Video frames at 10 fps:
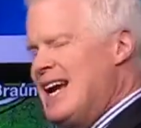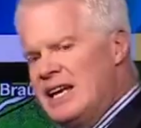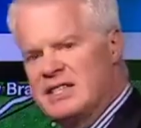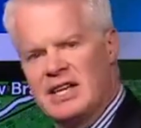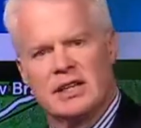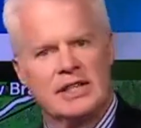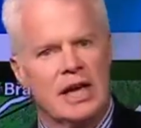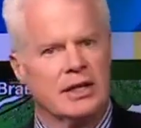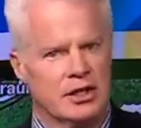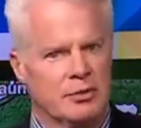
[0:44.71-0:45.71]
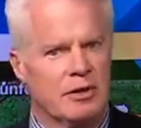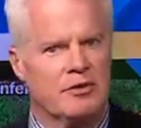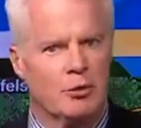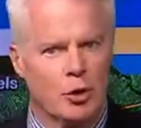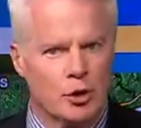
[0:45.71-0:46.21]
kind of settled down a little bit
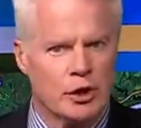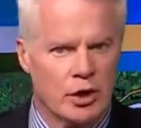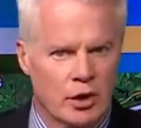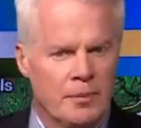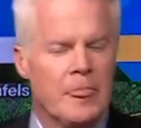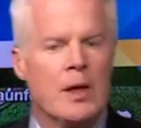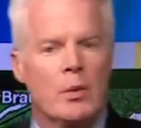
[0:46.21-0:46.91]
from earlier